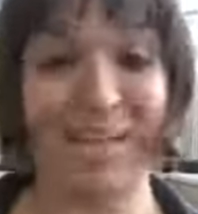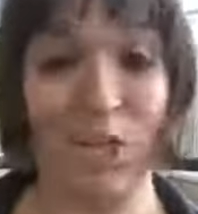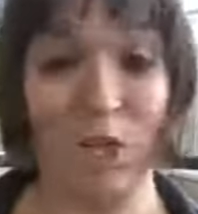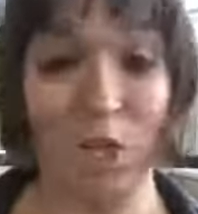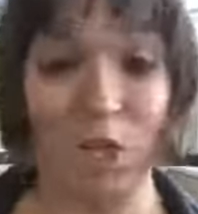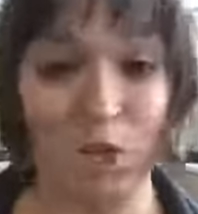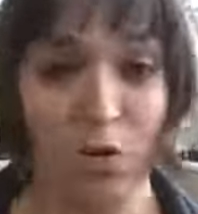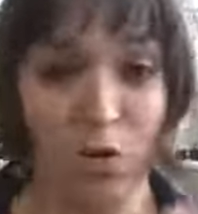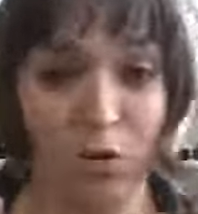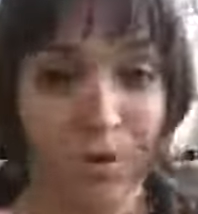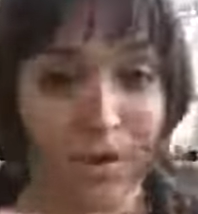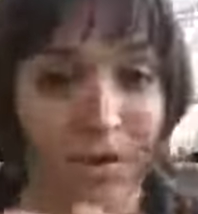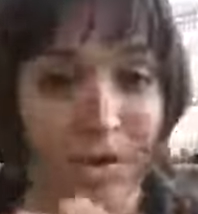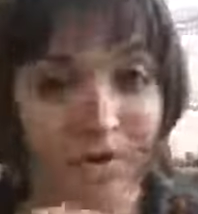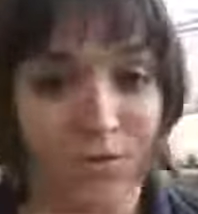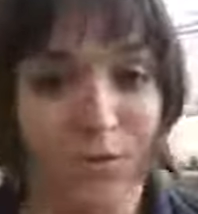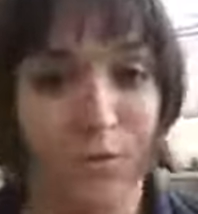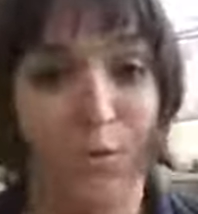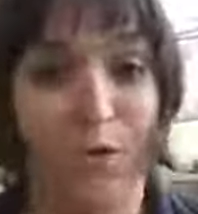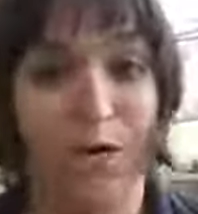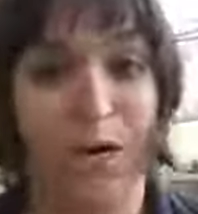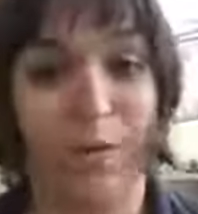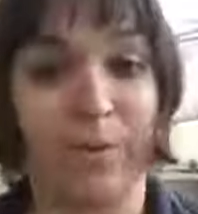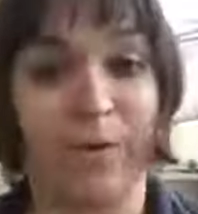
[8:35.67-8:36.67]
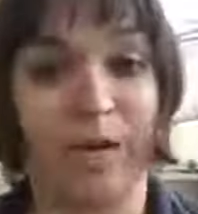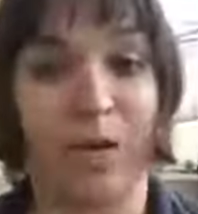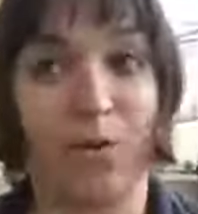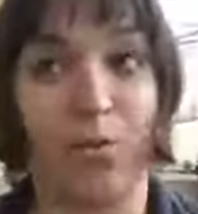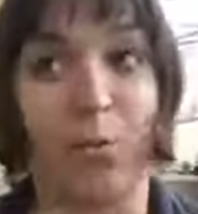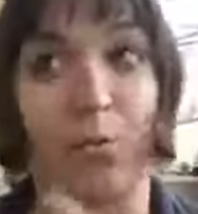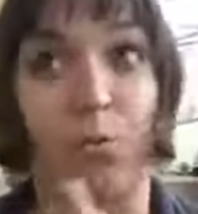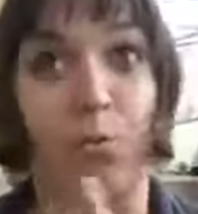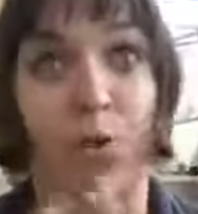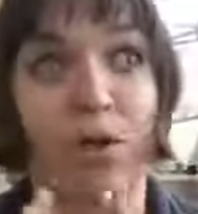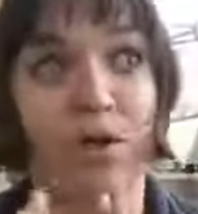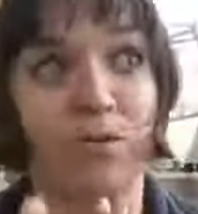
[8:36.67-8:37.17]
Again, you don't have to worry
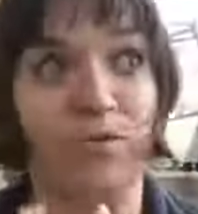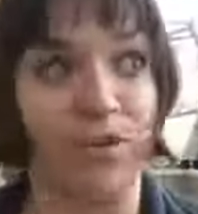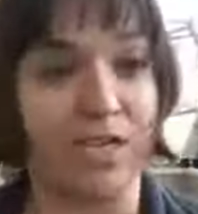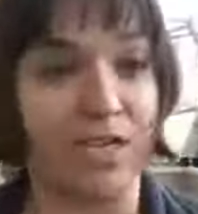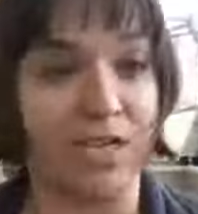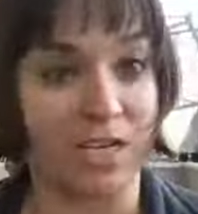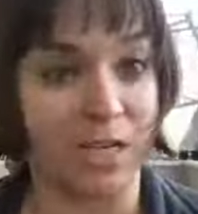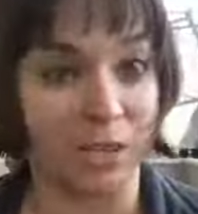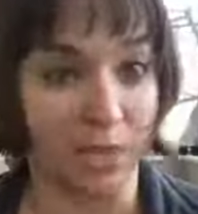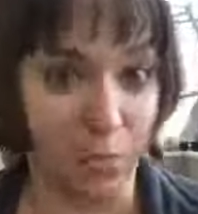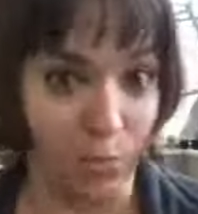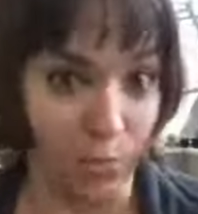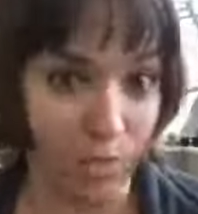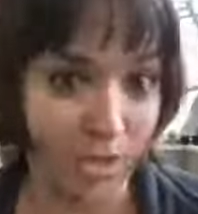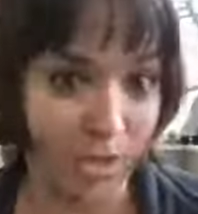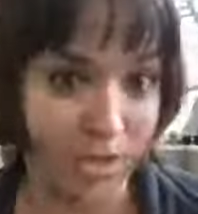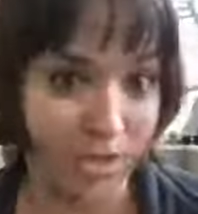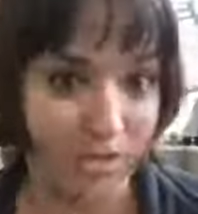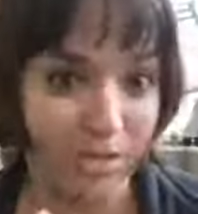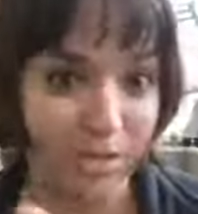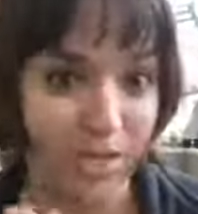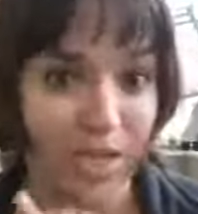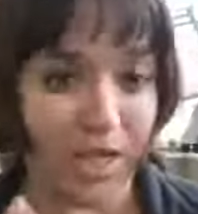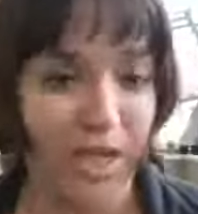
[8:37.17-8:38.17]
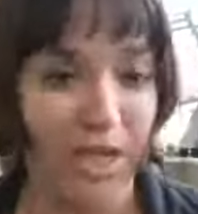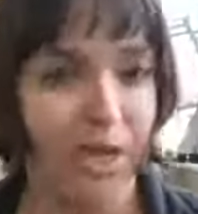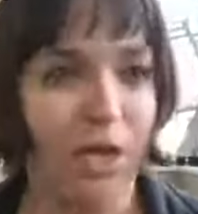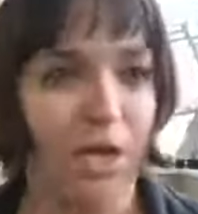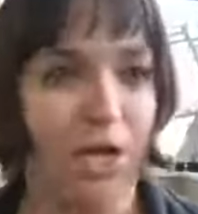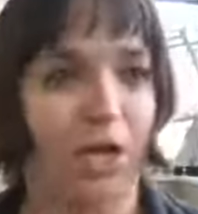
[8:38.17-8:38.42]
about reinventing the wheel.